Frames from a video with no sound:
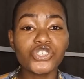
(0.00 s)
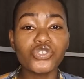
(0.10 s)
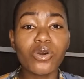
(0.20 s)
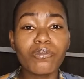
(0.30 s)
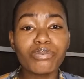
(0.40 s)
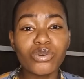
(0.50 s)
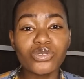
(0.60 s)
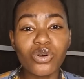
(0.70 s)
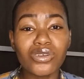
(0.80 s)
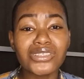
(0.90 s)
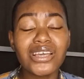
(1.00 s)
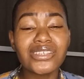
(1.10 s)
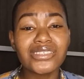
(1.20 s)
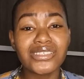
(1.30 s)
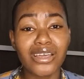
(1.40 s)
in your product
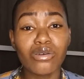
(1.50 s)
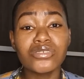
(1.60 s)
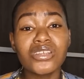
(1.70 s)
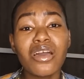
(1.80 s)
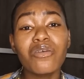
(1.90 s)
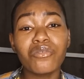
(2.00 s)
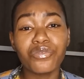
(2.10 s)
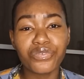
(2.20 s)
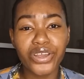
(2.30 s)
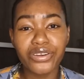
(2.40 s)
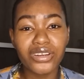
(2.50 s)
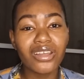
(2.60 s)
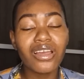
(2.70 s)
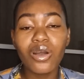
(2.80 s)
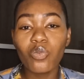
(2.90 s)
sells
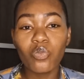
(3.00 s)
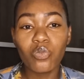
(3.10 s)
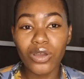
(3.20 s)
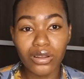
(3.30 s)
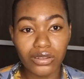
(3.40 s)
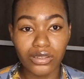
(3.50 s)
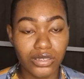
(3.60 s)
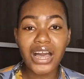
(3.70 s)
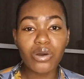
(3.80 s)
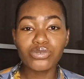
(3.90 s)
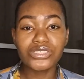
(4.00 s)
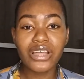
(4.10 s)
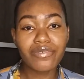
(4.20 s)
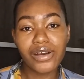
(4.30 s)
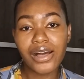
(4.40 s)
very well. I would
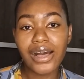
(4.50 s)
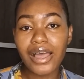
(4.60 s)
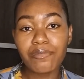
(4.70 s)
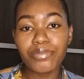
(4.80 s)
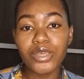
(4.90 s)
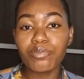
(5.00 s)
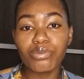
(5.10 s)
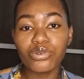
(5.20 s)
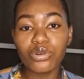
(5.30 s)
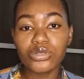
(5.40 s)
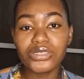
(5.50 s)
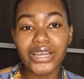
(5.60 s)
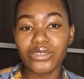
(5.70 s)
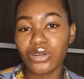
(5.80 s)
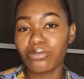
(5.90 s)
never hype a product
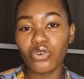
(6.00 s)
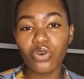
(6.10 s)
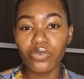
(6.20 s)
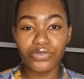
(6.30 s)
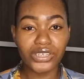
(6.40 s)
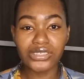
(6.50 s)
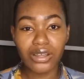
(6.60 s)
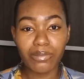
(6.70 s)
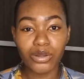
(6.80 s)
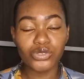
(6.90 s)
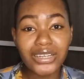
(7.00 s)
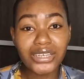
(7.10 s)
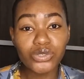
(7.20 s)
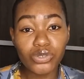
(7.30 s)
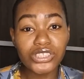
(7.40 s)
that I know I'm not confident about.
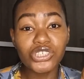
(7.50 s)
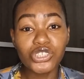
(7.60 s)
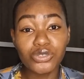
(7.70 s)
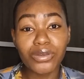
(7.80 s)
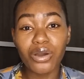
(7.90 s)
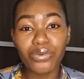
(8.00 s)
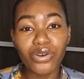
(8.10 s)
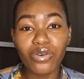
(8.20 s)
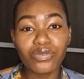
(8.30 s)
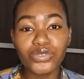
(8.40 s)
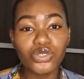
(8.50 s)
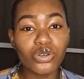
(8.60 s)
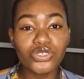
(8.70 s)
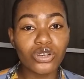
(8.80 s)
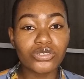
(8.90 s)
That is one thing you need to be aware of. You
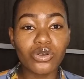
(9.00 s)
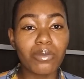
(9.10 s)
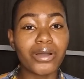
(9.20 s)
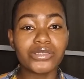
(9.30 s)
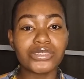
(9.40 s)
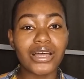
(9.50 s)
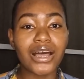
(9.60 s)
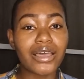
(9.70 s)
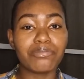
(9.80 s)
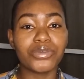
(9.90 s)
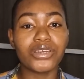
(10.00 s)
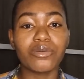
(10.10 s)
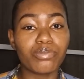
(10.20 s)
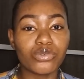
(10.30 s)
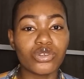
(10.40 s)
don't just come and you start hyping
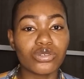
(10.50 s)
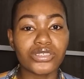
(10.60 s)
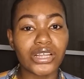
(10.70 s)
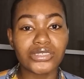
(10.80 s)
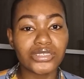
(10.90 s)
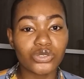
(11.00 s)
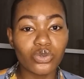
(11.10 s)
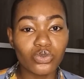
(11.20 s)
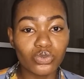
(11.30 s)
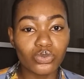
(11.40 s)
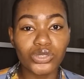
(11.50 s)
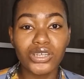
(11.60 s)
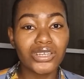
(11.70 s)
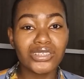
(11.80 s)
a product that is not good.